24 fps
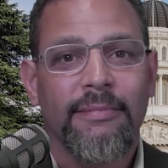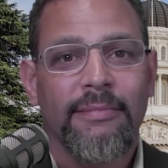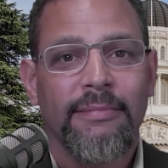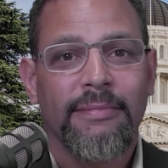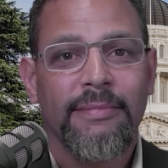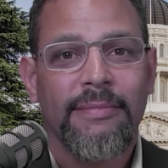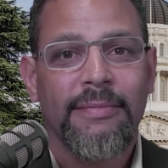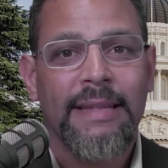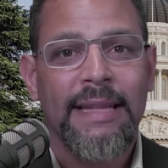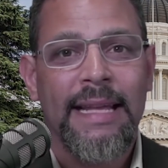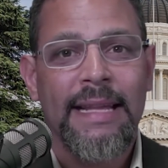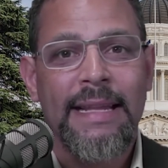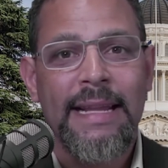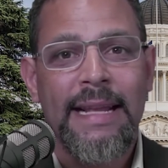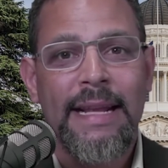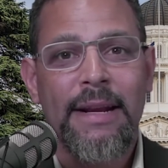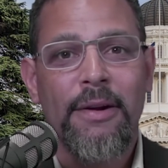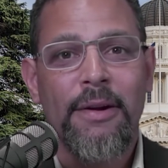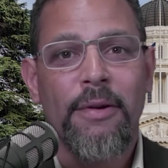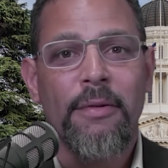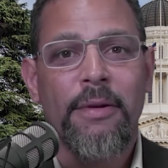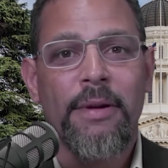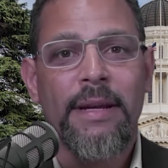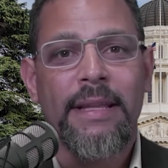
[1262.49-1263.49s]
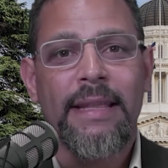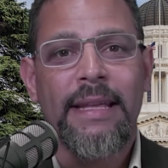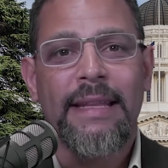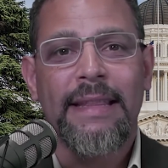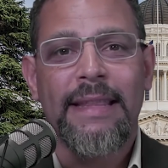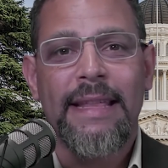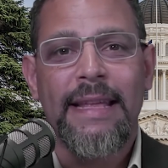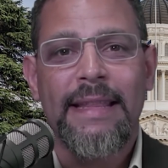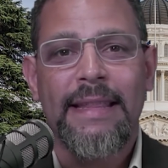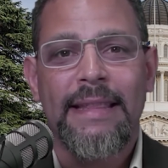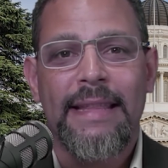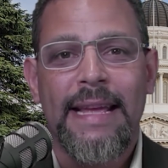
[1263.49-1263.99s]
then they
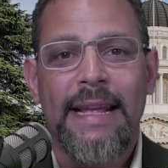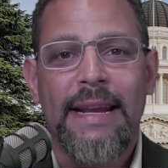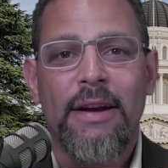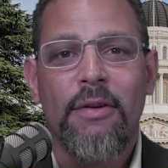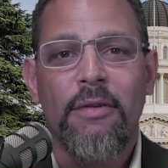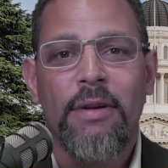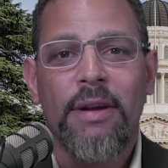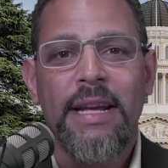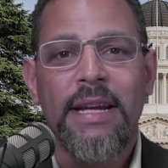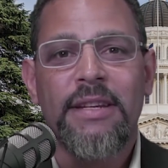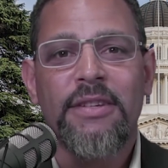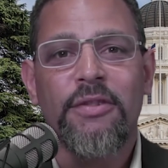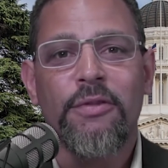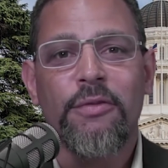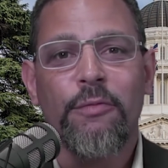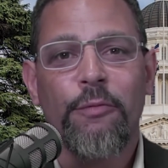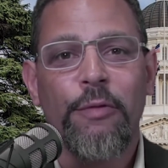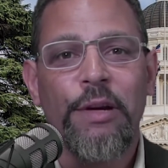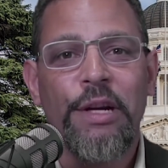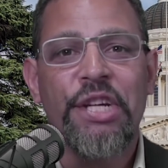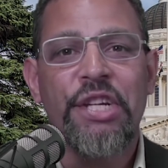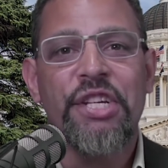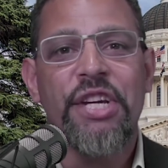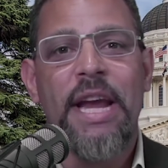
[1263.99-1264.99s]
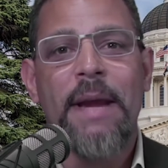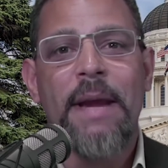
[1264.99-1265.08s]
don't get to reshape